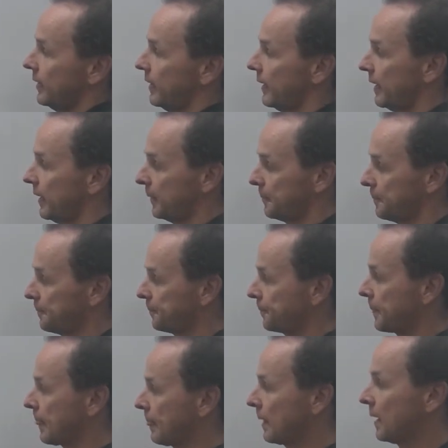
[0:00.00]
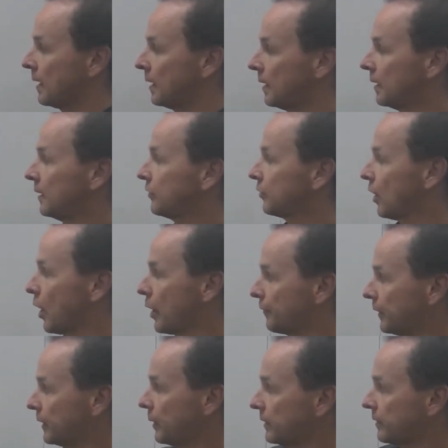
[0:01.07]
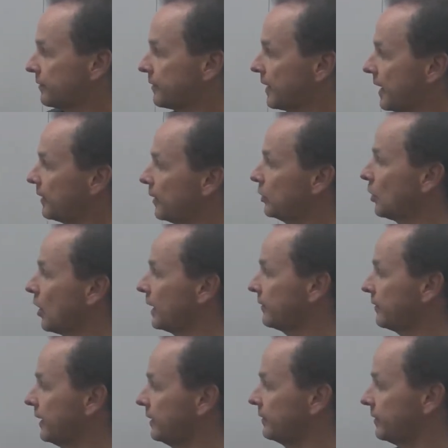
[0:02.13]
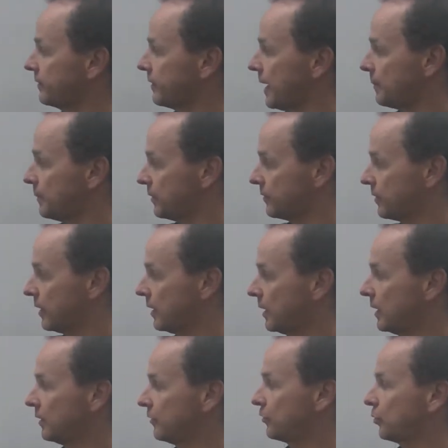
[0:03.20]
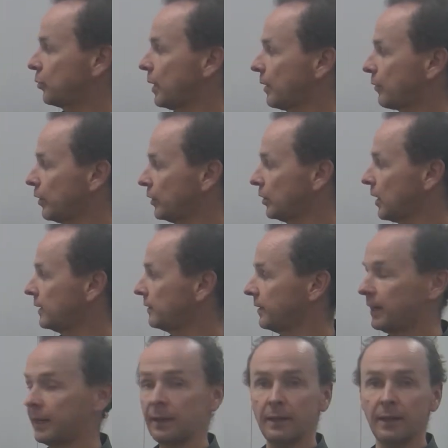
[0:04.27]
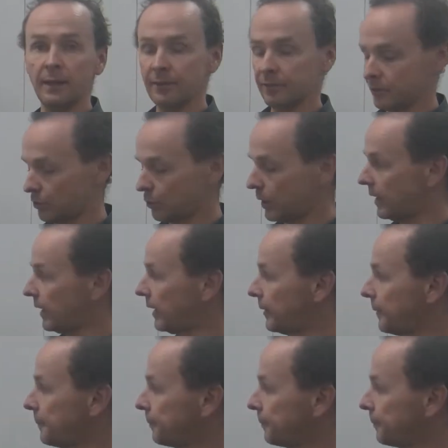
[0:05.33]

again. So hopefully you understand that 19 is the same as square root 19 and squared.